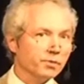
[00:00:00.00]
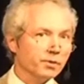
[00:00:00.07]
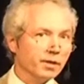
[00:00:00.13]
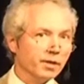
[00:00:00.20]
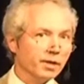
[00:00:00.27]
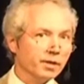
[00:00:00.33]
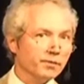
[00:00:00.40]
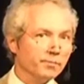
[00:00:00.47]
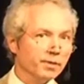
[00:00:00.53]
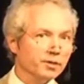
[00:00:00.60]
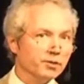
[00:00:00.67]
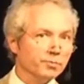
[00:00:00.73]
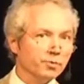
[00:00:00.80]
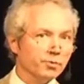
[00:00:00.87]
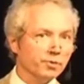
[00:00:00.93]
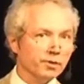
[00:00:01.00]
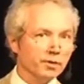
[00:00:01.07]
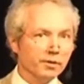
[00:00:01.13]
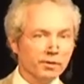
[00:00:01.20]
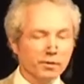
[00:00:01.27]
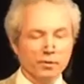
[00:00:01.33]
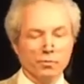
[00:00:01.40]
We can get much more
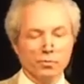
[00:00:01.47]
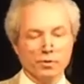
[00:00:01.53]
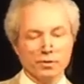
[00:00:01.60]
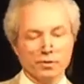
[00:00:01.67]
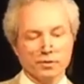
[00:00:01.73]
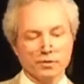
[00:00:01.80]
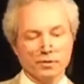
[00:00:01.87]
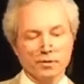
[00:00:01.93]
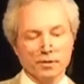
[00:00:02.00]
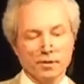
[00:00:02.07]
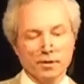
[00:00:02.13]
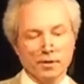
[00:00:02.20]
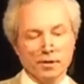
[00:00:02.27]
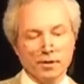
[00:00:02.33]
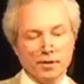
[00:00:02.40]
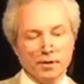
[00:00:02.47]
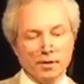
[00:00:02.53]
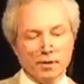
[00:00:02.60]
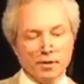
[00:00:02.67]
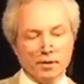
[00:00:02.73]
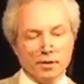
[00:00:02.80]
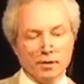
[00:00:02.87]
than
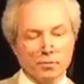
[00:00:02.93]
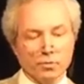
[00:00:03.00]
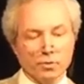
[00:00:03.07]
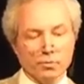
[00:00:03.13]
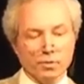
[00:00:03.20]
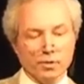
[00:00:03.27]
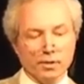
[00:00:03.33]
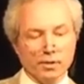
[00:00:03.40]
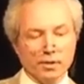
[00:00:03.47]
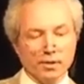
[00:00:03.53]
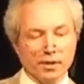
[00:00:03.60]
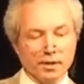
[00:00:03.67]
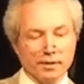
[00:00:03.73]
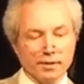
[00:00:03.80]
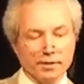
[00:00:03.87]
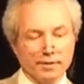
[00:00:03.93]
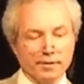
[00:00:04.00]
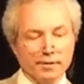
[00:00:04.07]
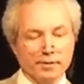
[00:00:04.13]
what we can